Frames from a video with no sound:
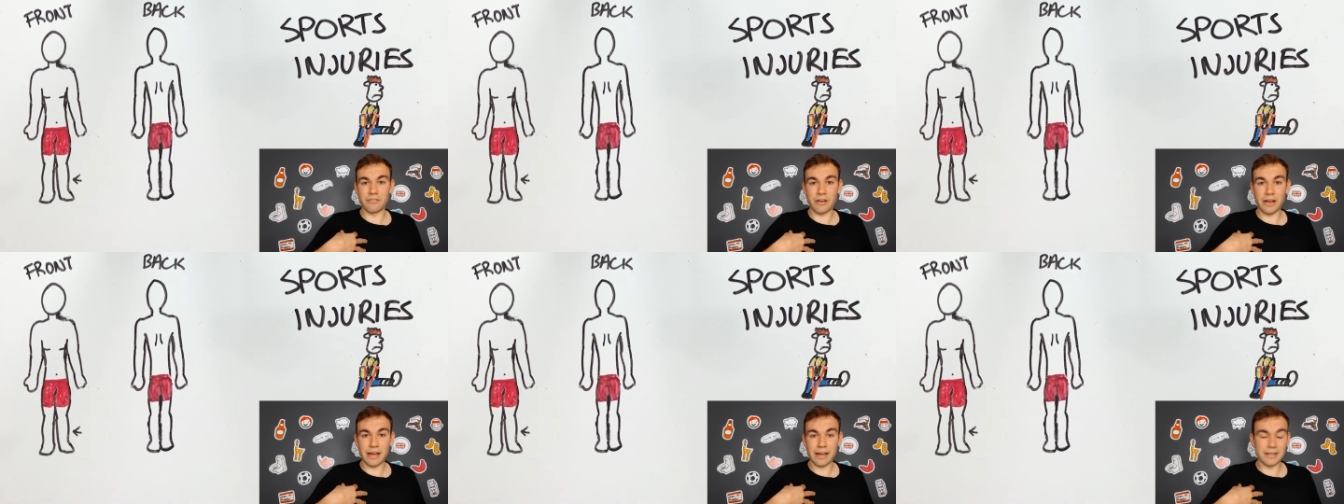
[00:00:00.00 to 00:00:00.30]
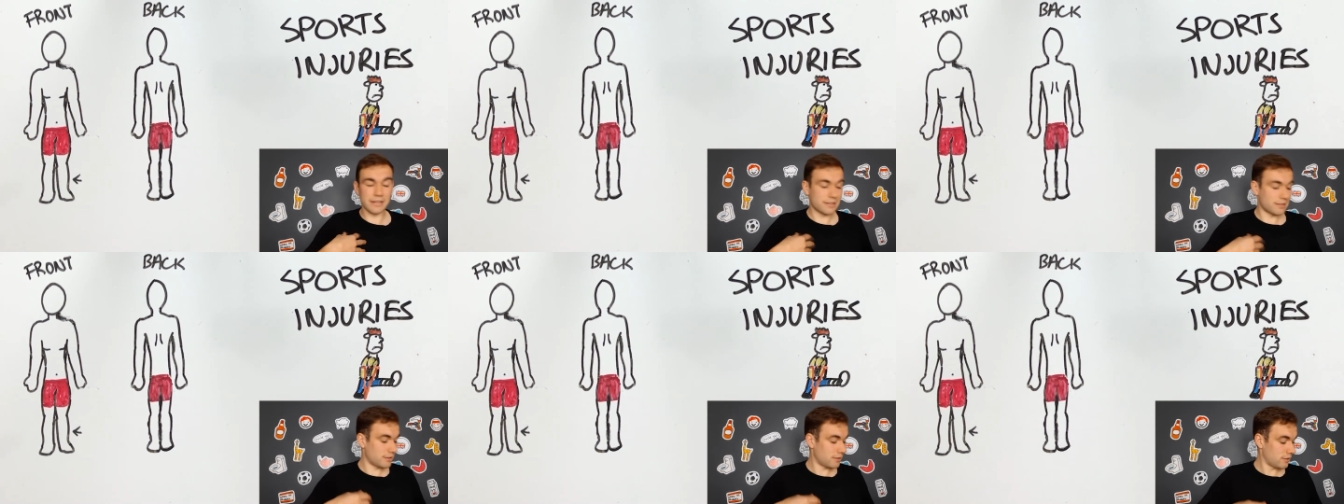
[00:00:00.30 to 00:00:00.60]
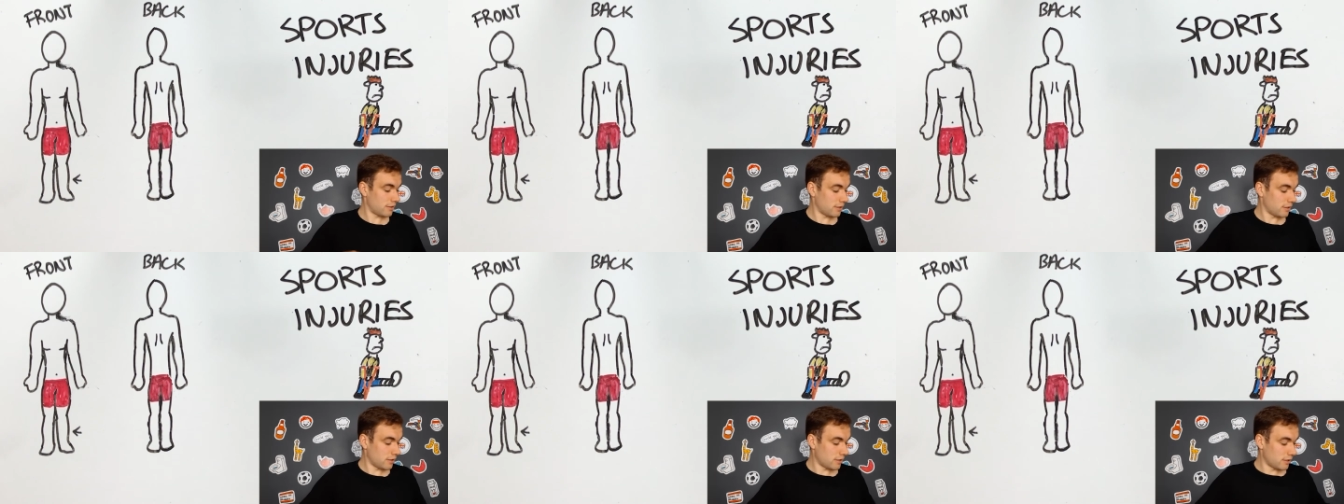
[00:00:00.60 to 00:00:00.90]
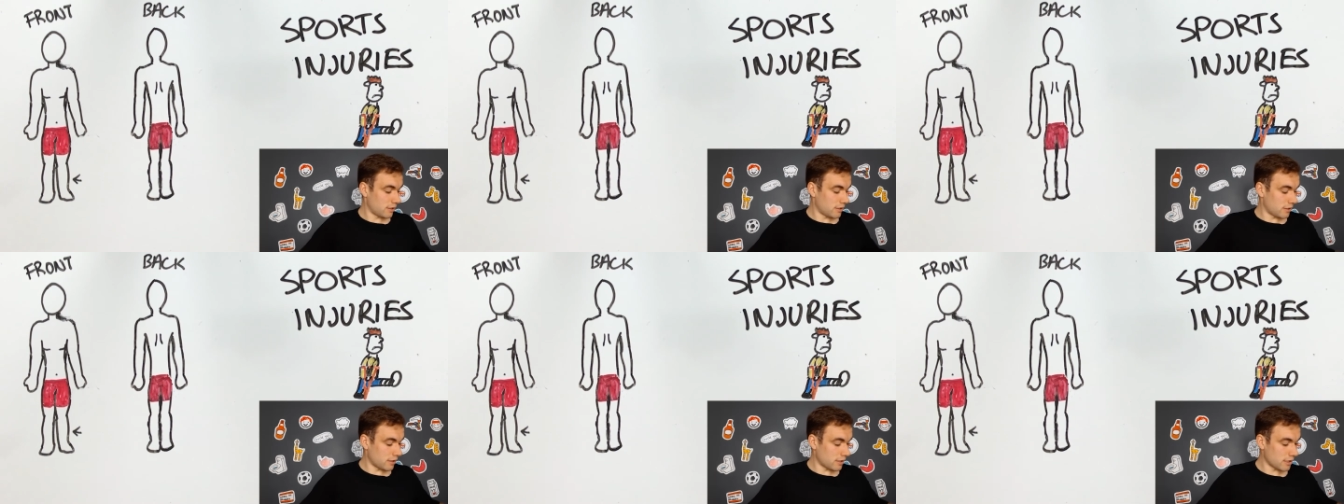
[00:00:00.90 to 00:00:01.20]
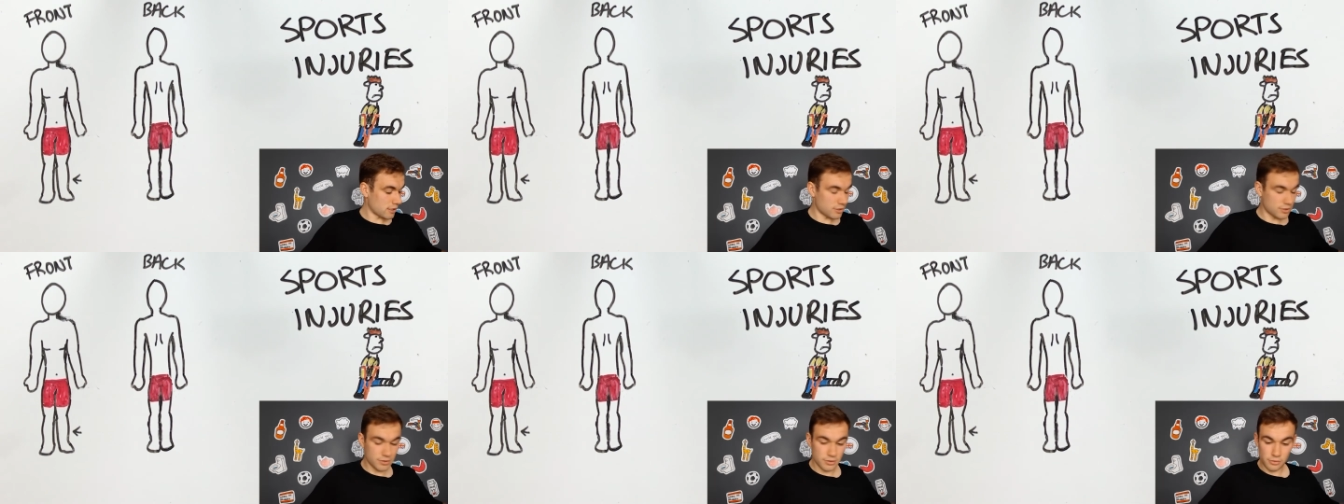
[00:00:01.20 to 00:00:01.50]
had
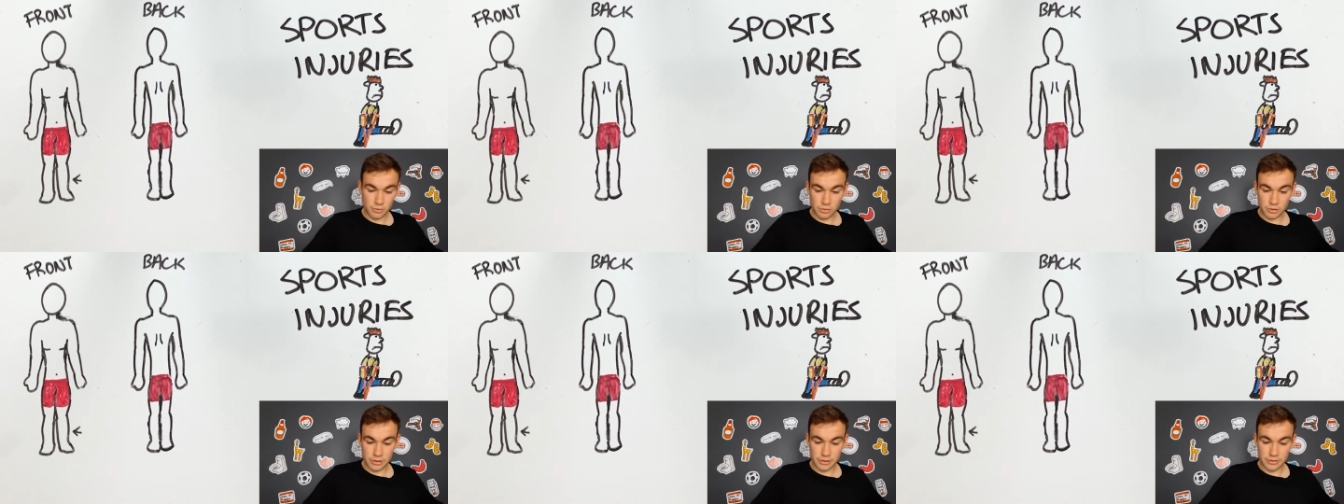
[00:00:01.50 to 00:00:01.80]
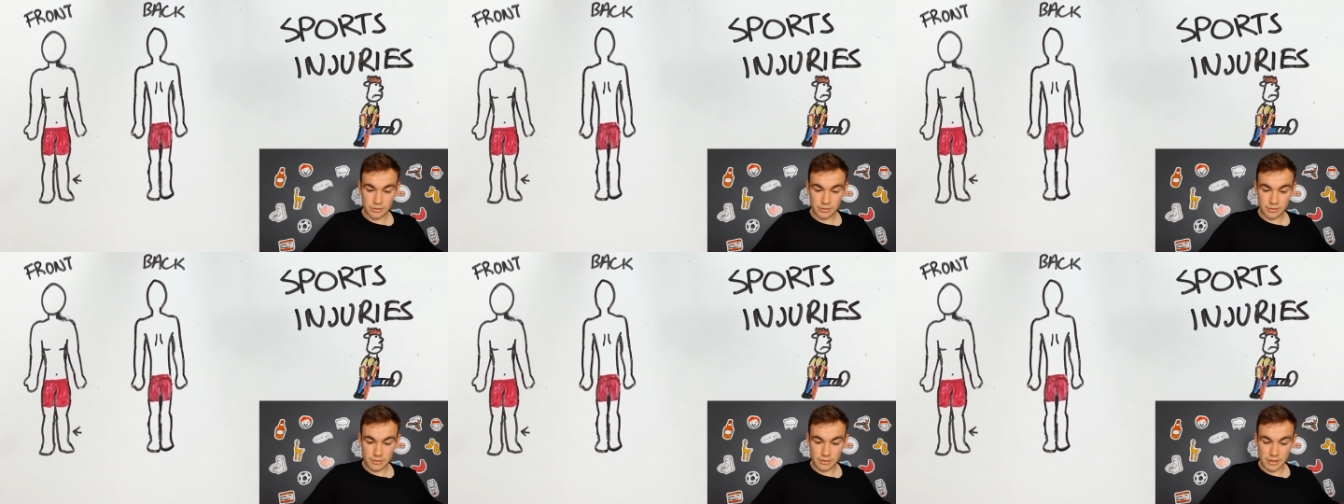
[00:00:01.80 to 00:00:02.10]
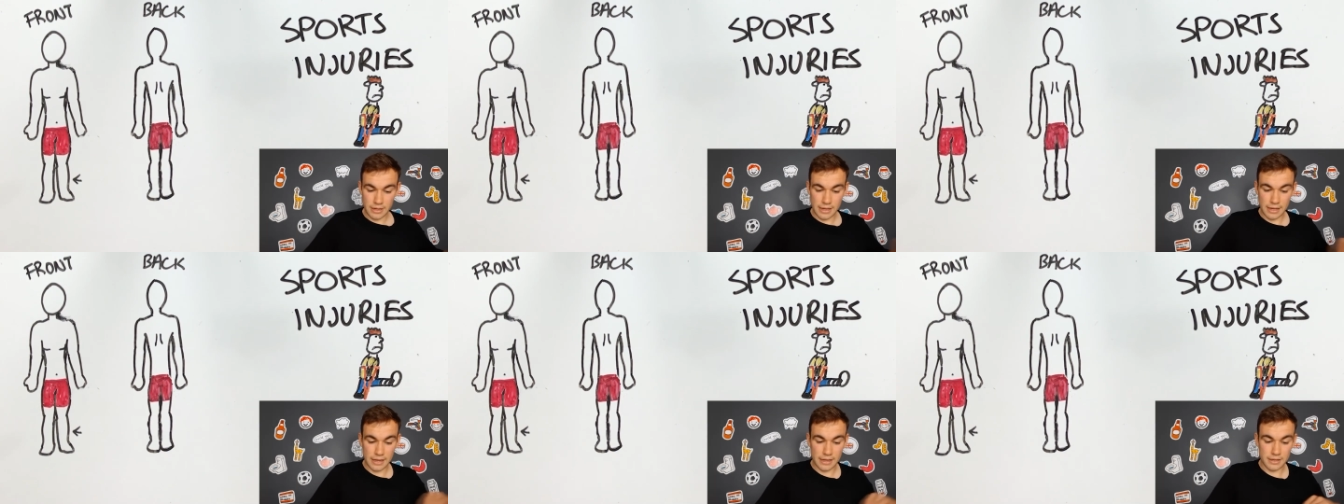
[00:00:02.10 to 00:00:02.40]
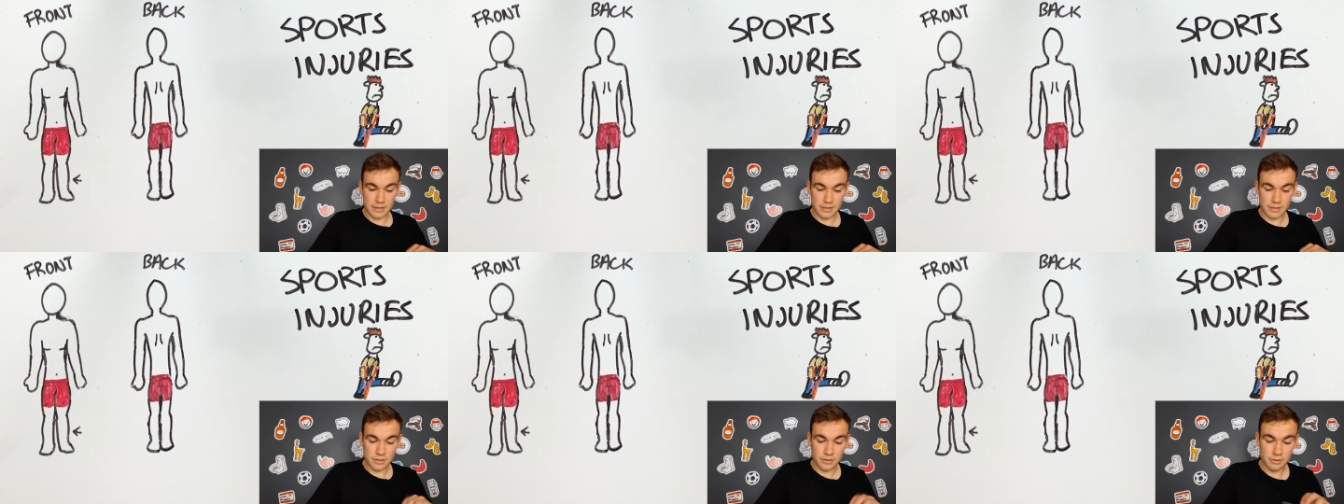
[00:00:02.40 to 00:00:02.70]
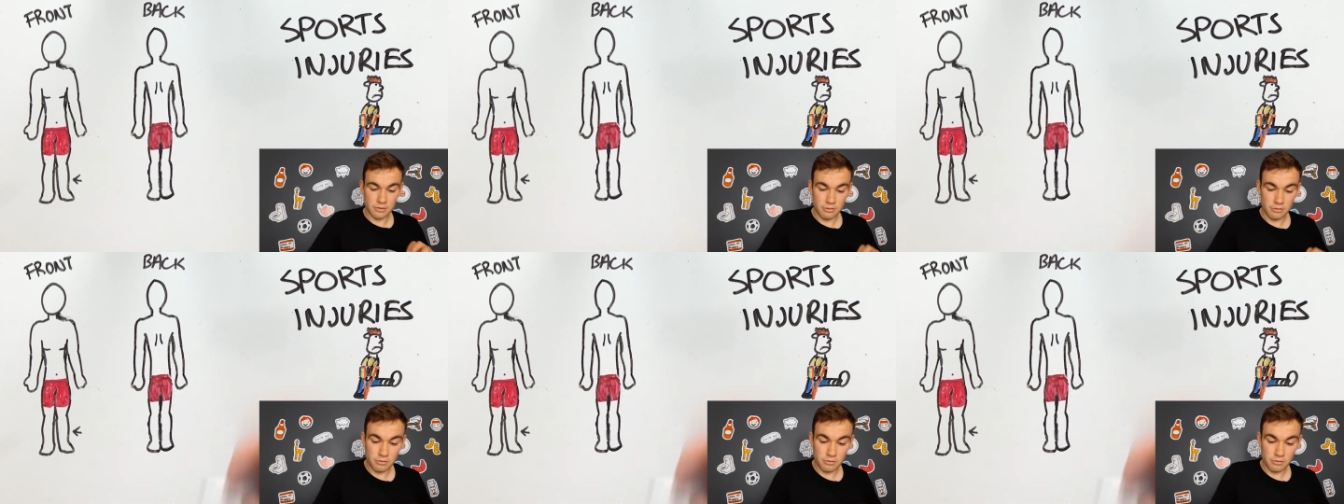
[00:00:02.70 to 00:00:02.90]
is known as